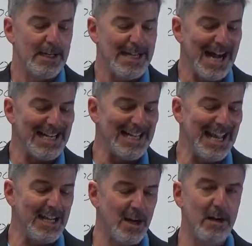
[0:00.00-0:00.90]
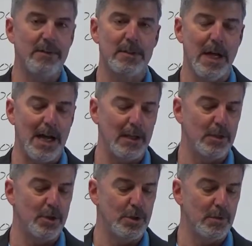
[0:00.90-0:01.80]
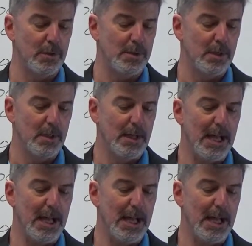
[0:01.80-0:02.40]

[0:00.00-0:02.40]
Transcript: ninety-eight hundred dollars for title insurance,